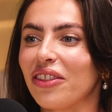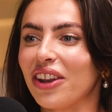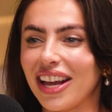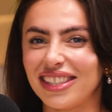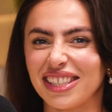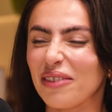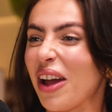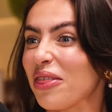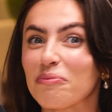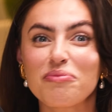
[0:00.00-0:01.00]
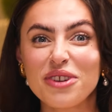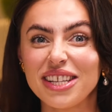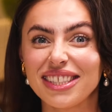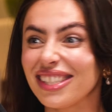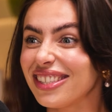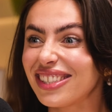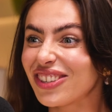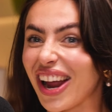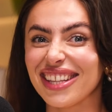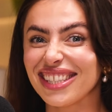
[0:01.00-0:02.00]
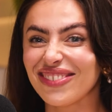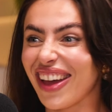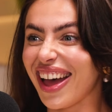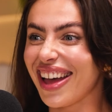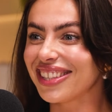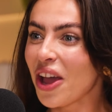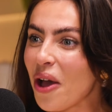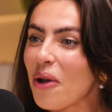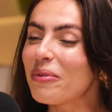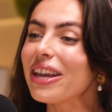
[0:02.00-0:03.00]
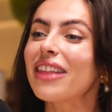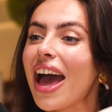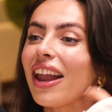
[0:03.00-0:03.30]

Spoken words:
all the nice things. I'm like the prison transfers, but they're